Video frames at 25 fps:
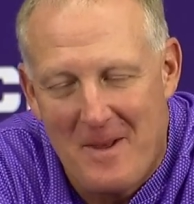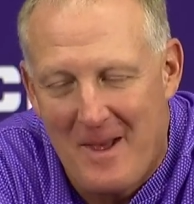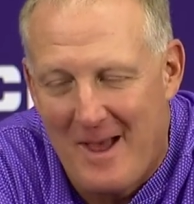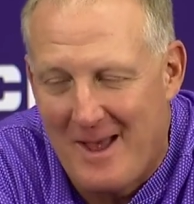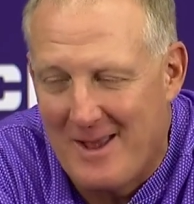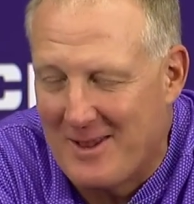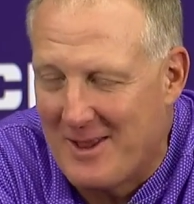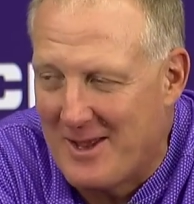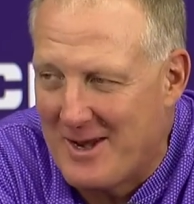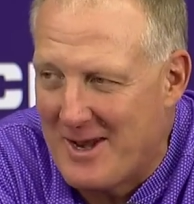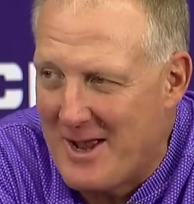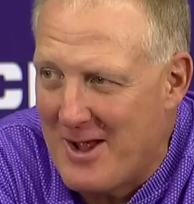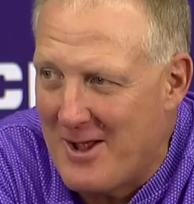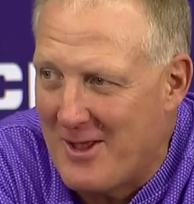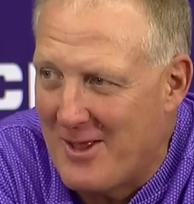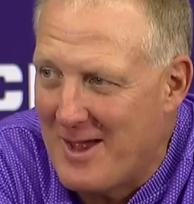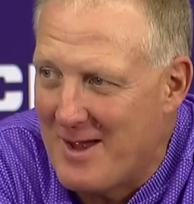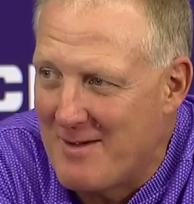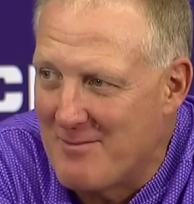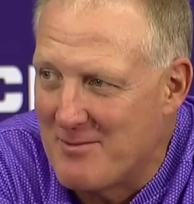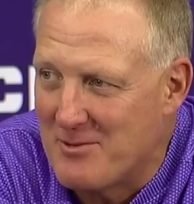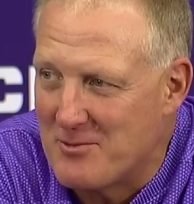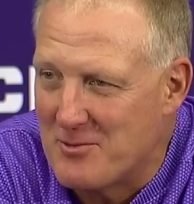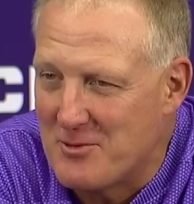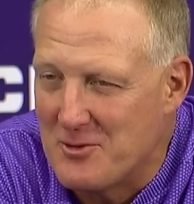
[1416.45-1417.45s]
I let Al
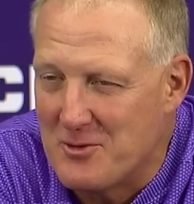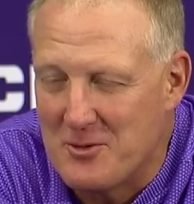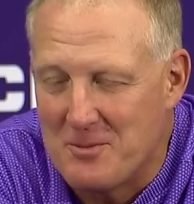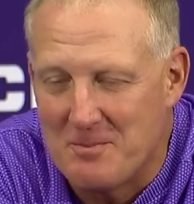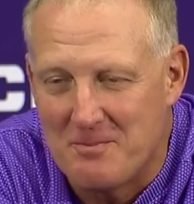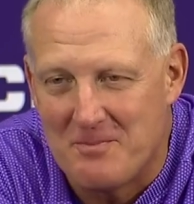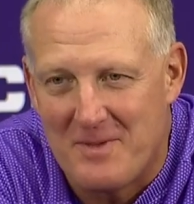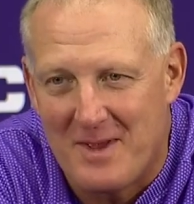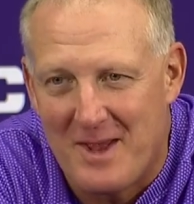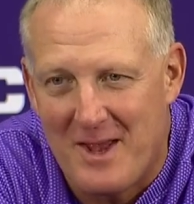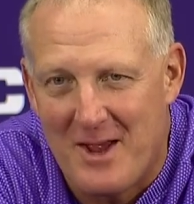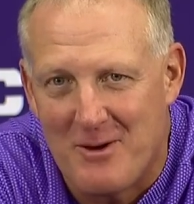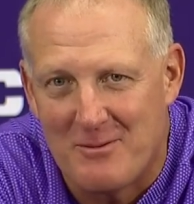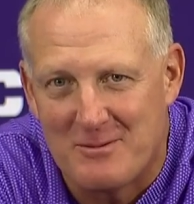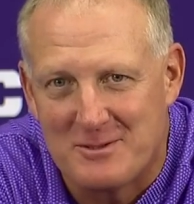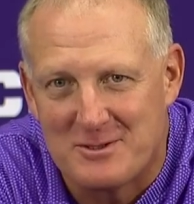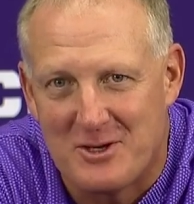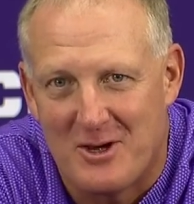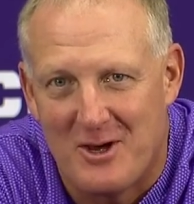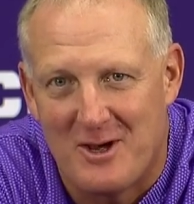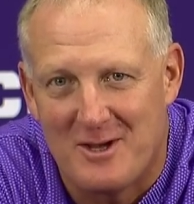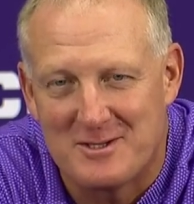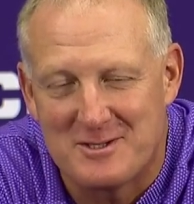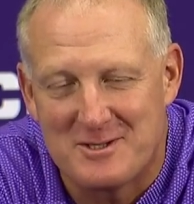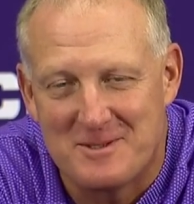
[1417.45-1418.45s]
have the room. Al was
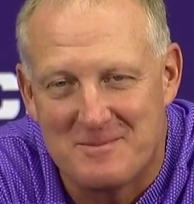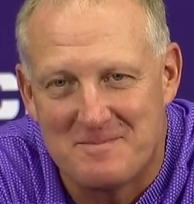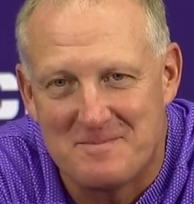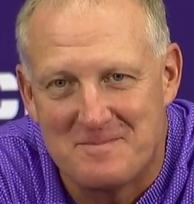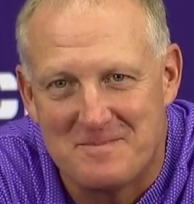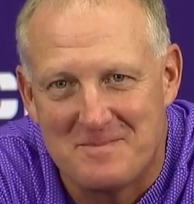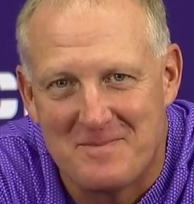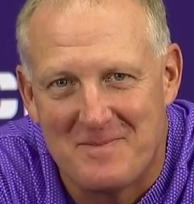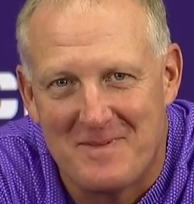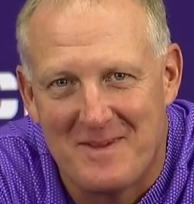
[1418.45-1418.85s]
awesome.